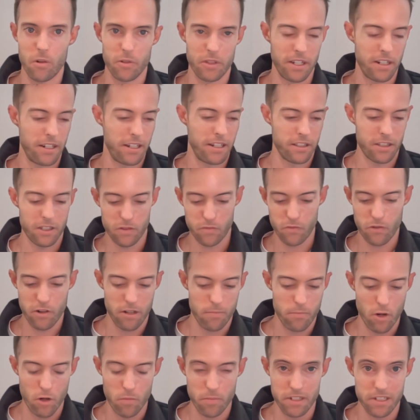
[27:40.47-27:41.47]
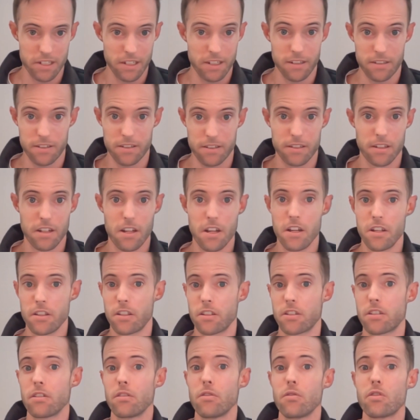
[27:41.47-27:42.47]
that at this very moment it's the
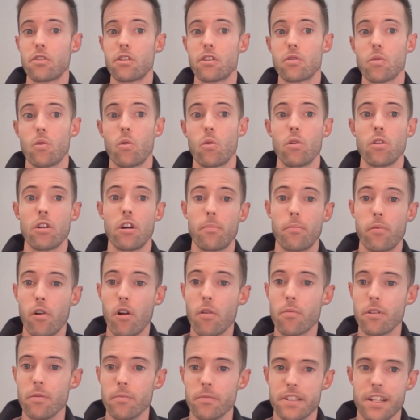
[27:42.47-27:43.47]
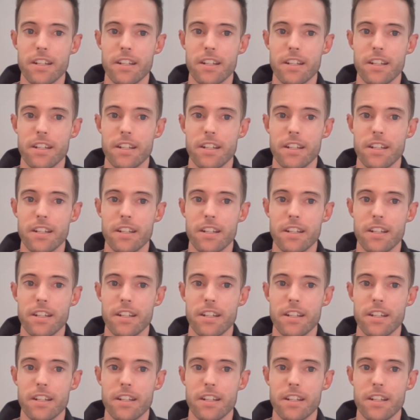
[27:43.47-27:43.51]
solution to all our problems,